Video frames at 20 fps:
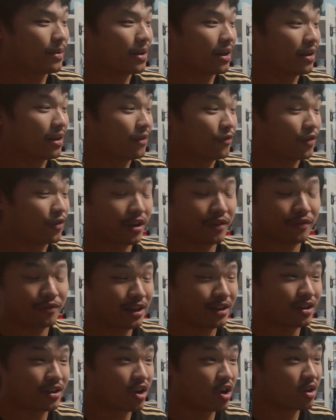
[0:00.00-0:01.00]
I mean, I
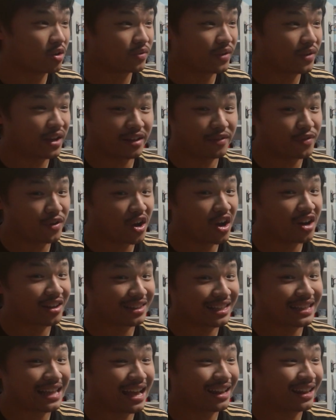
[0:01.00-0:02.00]
think Carlos Vela
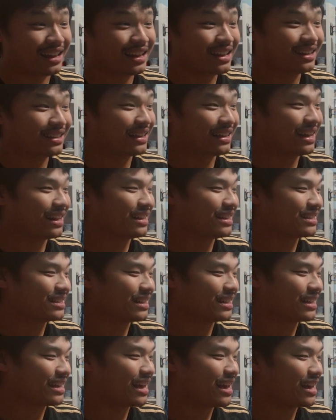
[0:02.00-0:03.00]
forgot that
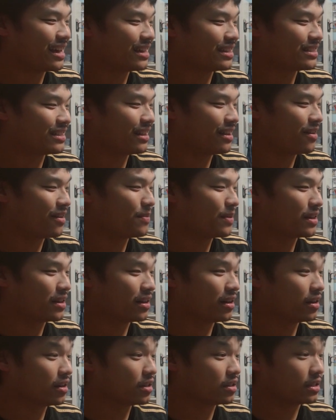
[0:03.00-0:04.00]
is the case there,
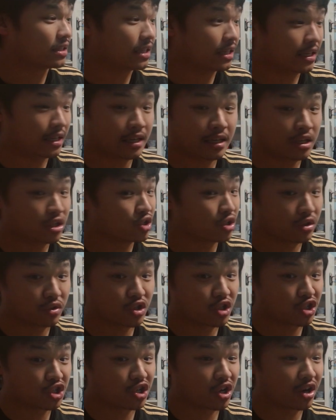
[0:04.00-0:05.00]
because he should
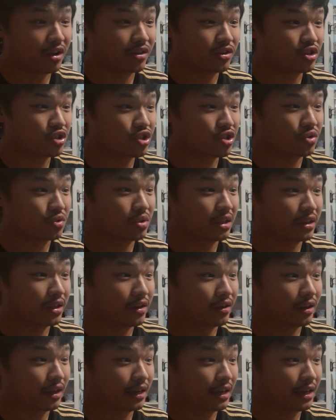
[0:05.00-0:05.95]
have just shoot it there.